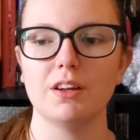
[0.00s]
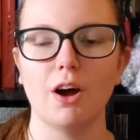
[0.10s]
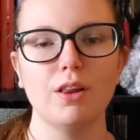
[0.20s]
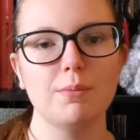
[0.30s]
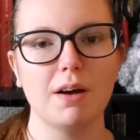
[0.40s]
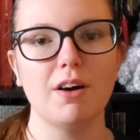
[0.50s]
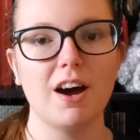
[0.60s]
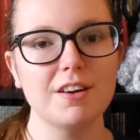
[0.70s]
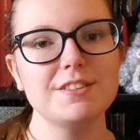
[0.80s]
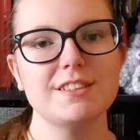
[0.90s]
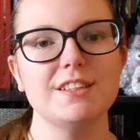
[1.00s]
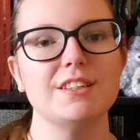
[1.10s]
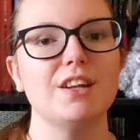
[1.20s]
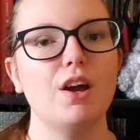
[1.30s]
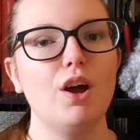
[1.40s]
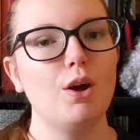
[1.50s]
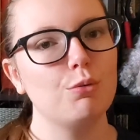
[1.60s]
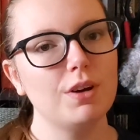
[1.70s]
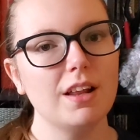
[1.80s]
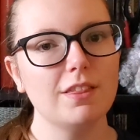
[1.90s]
All About Austen
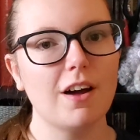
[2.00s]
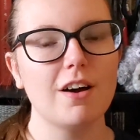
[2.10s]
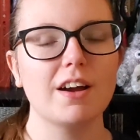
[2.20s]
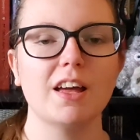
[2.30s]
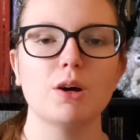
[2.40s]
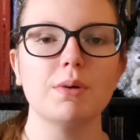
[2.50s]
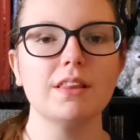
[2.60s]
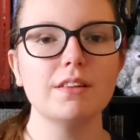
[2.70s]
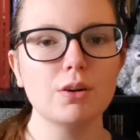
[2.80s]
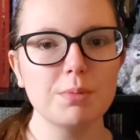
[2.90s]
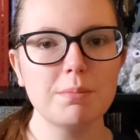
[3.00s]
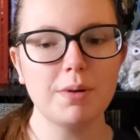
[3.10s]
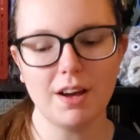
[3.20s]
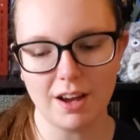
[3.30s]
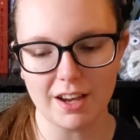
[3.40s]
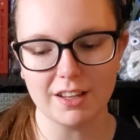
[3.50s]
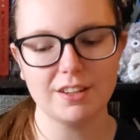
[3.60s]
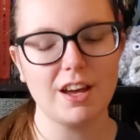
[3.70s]
read along, and I'm a little bit behind.